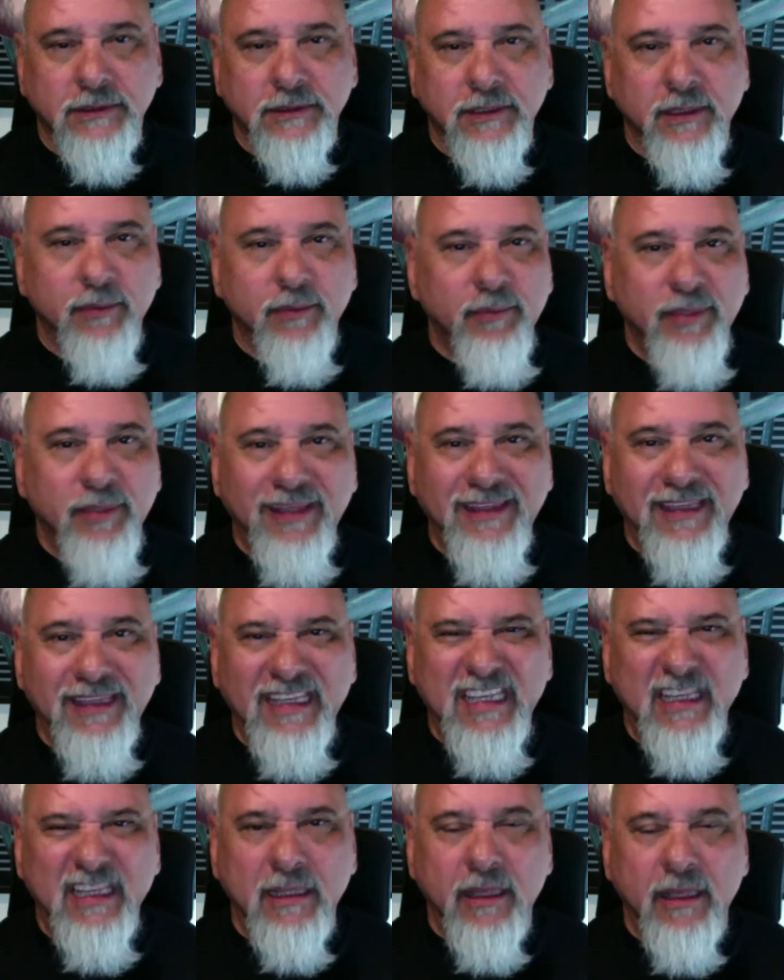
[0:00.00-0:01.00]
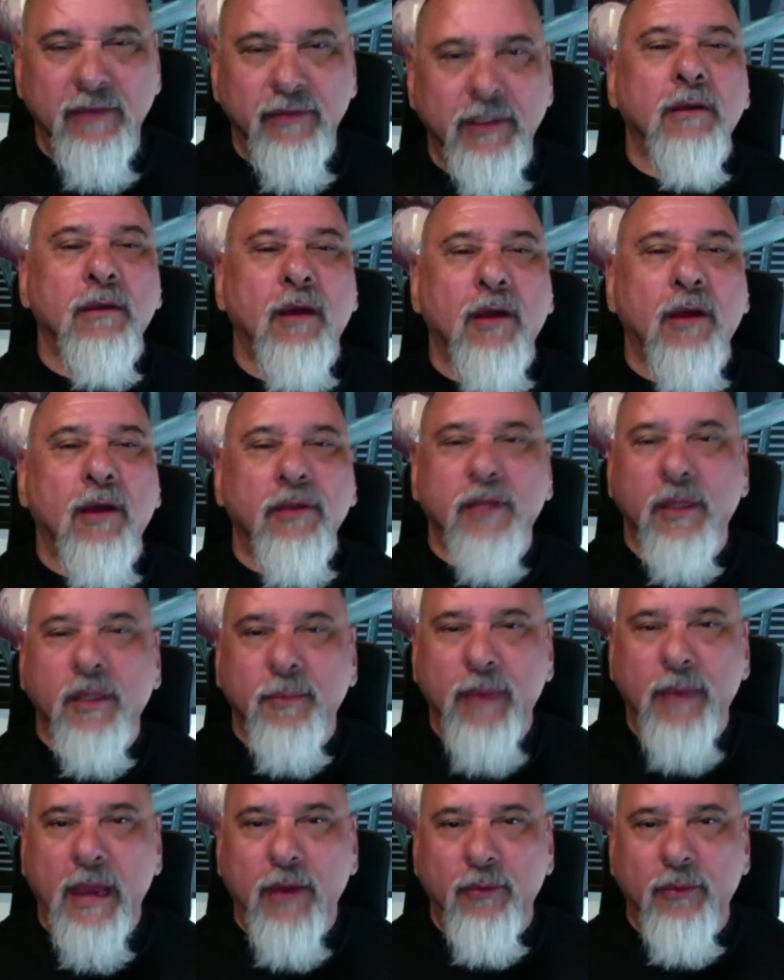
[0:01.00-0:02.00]
P11, on the
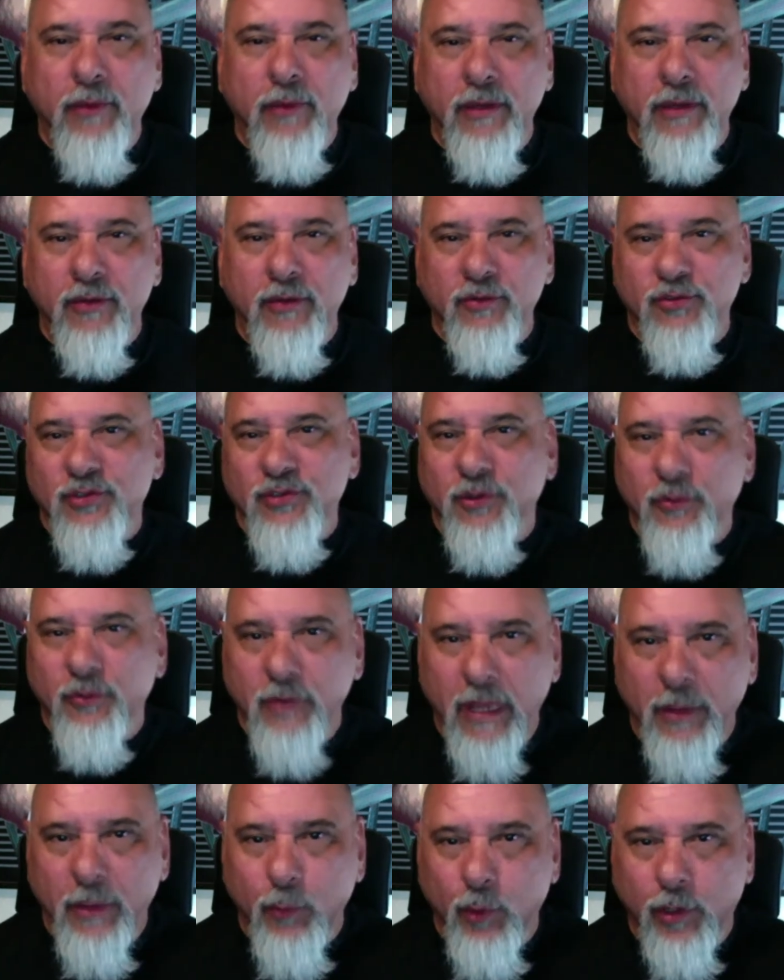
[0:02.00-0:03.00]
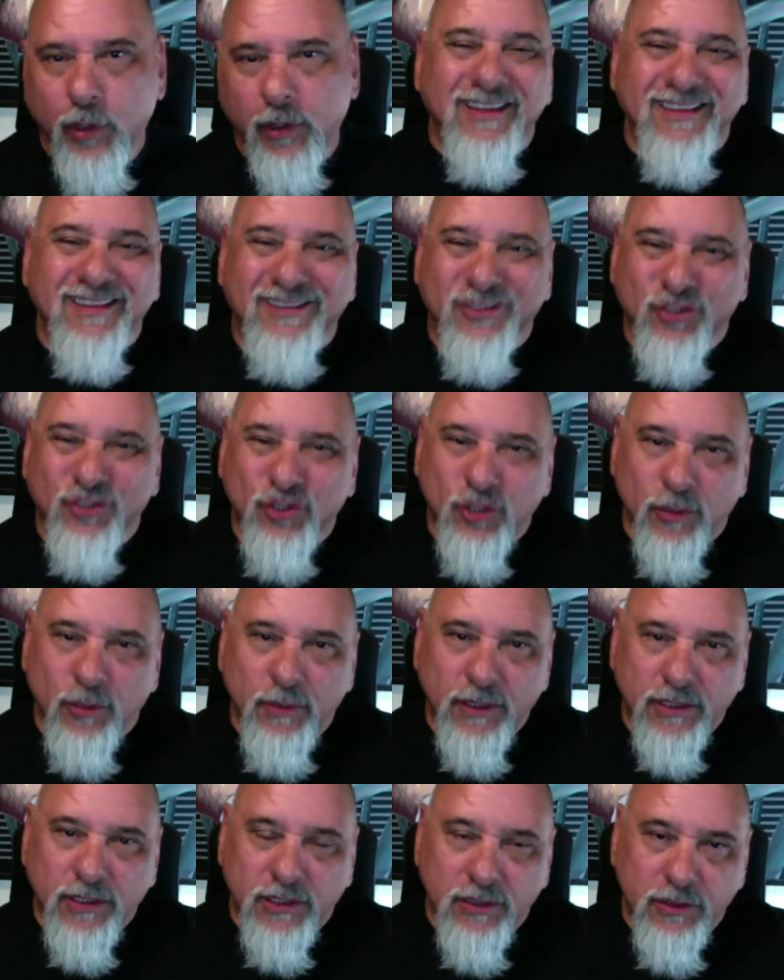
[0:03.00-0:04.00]
Kapow Radio Show Network. There's so
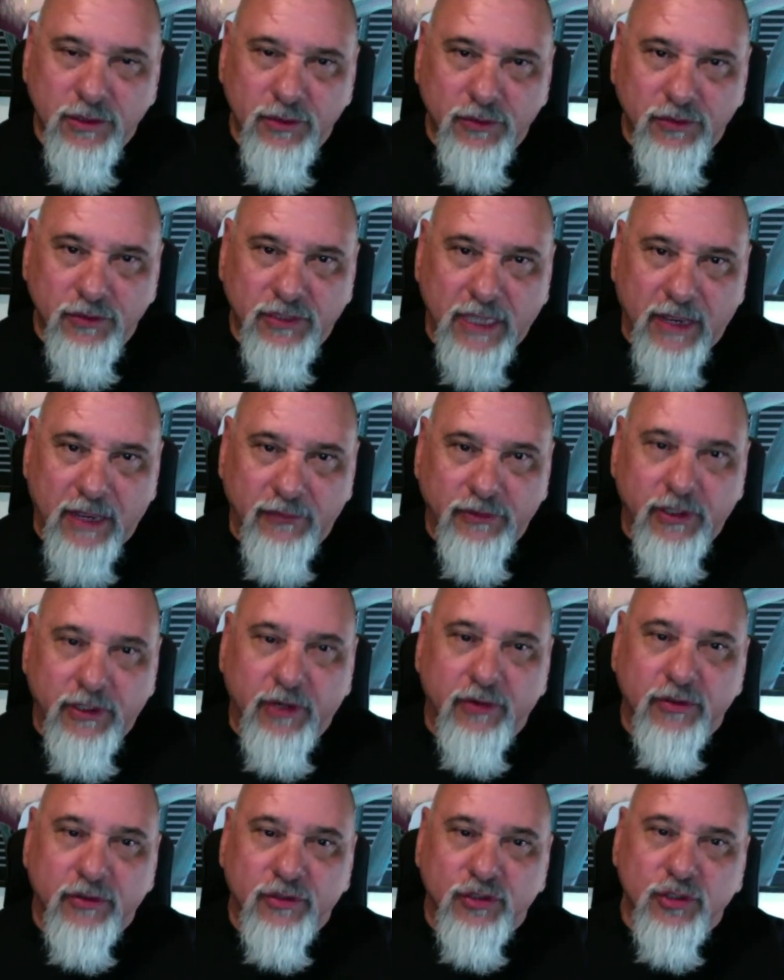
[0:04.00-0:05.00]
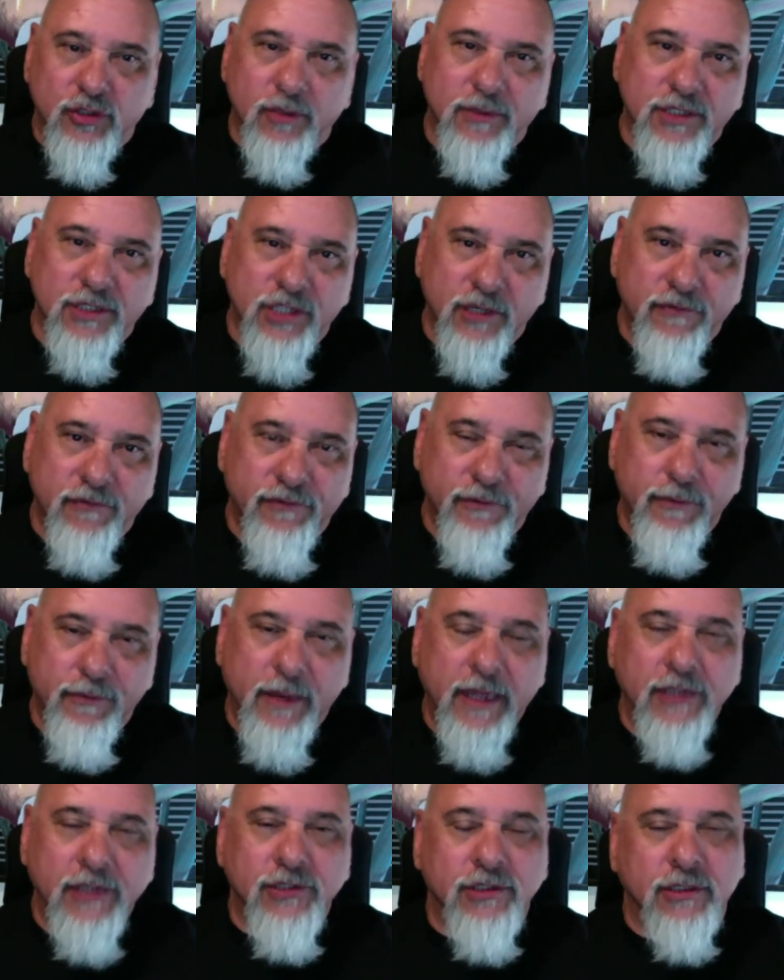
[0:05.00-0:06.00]
much news out there and there's so much
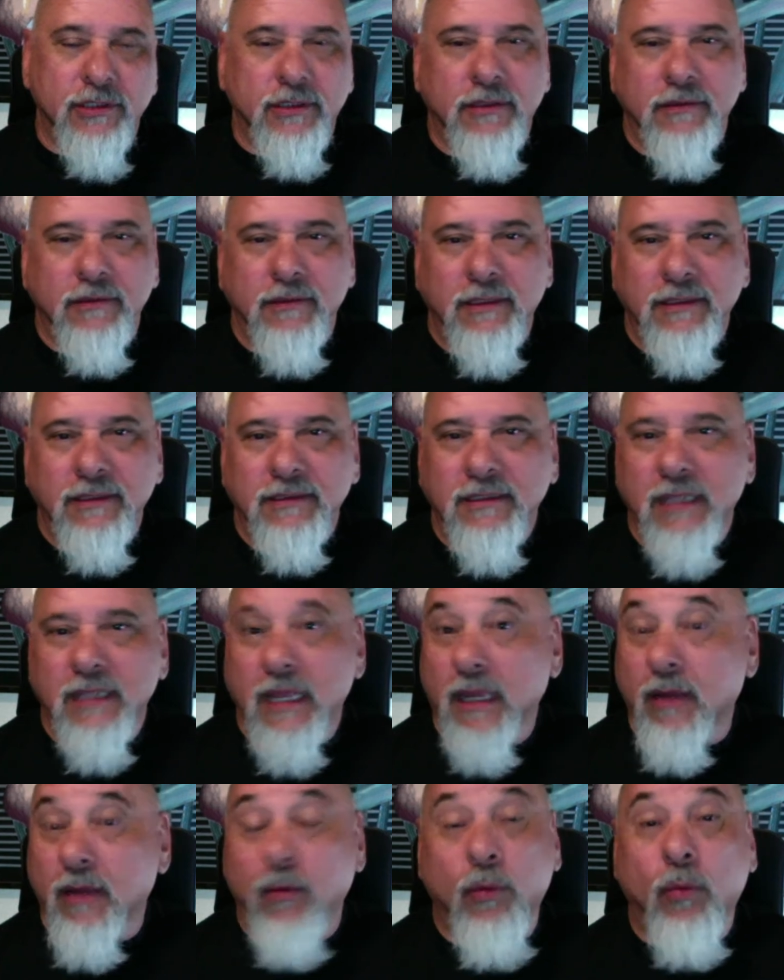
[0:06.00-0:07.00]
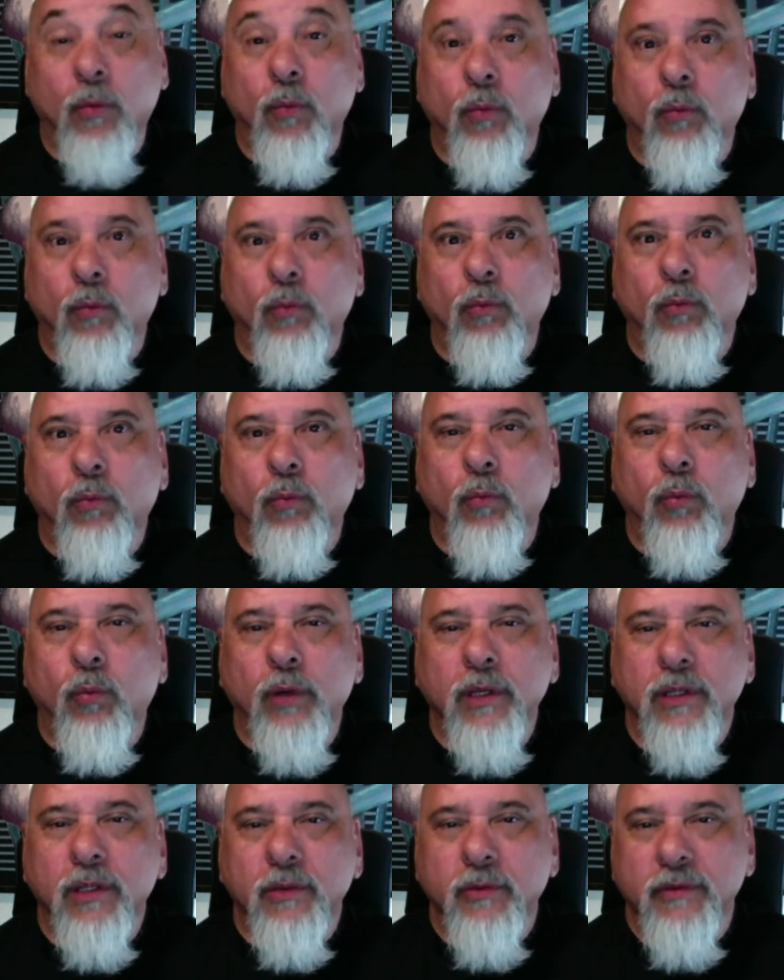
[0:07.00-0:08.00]
information. It's like, where do
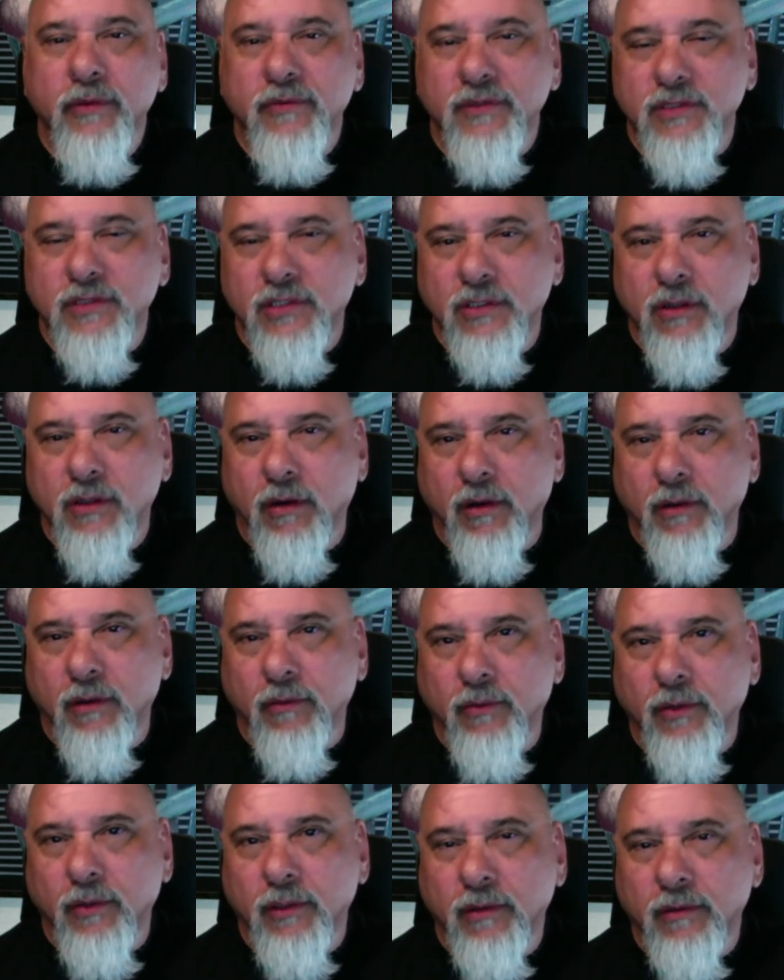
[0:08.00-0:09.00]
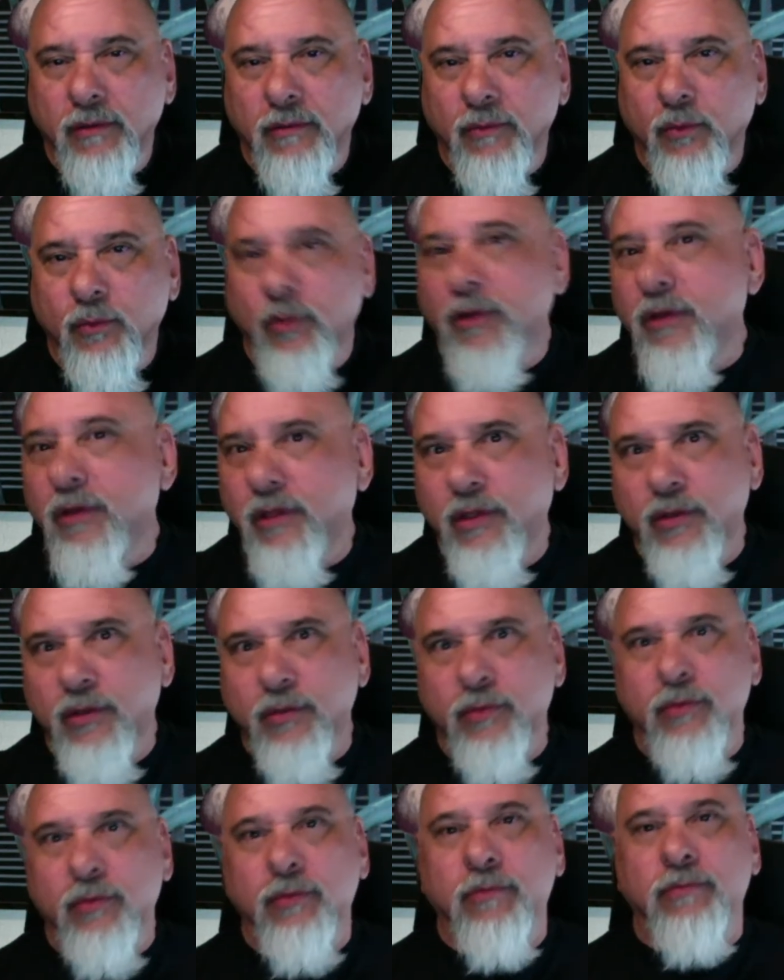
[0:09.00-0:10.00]
you even start? Where do
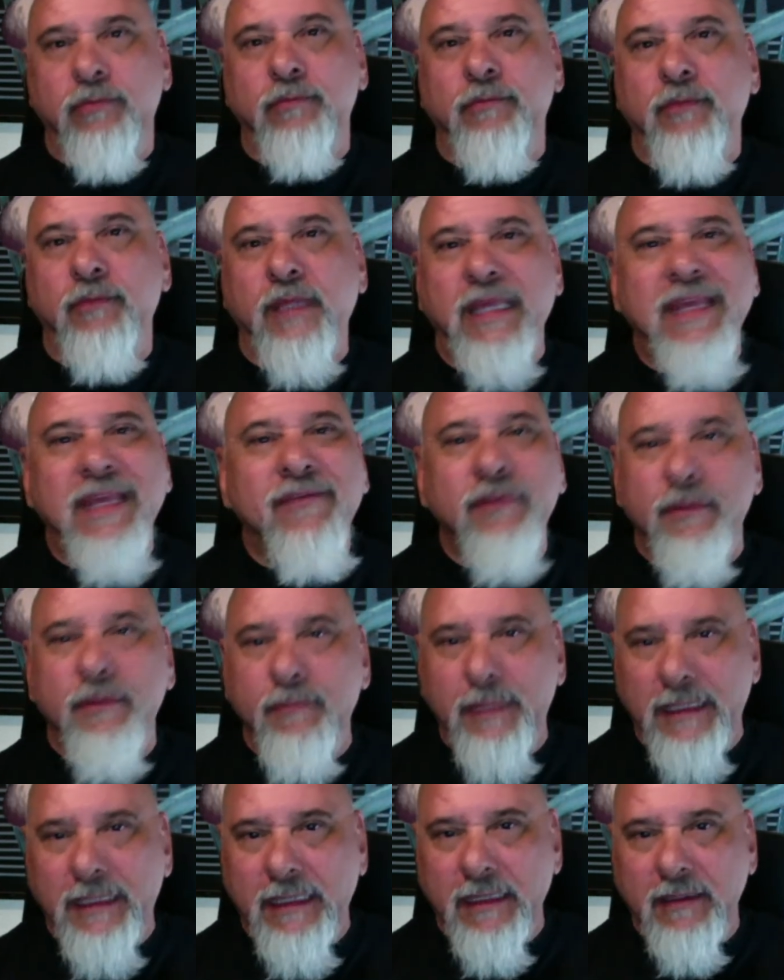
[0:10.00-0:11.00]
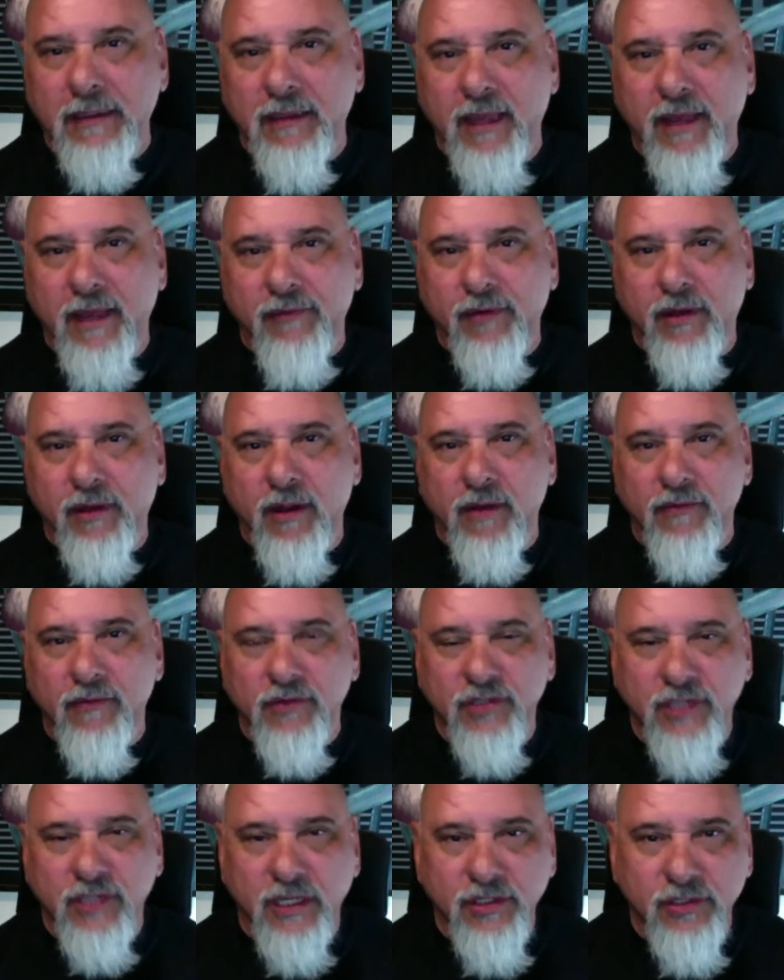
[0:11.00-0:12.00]
you even begin to have a
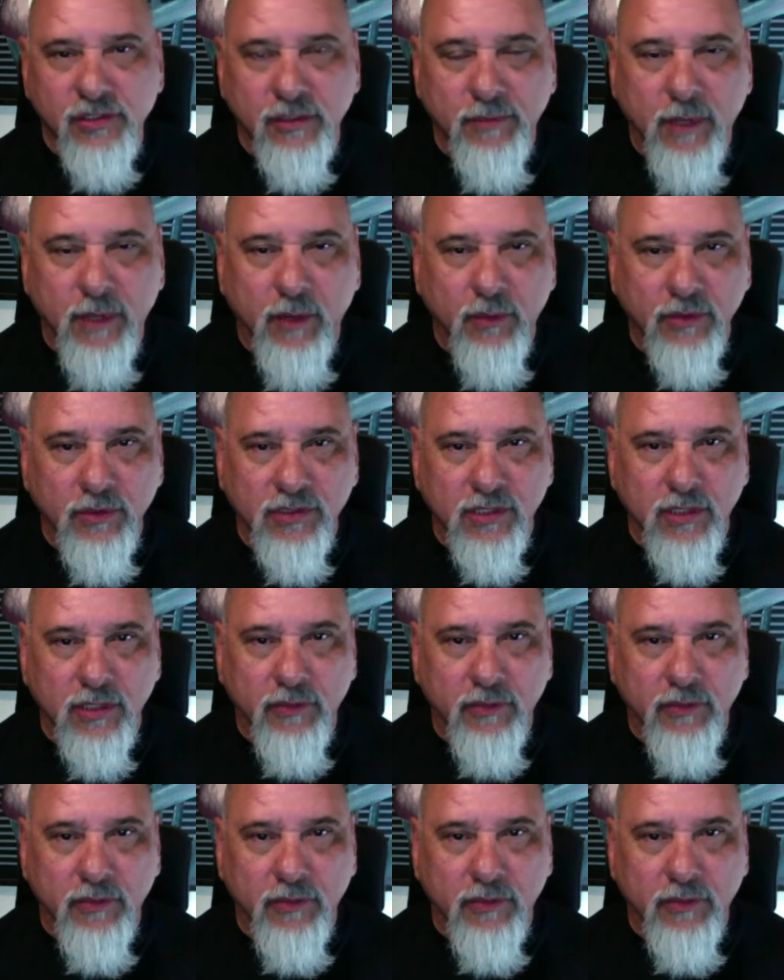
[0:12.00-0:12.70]
conversation about what's going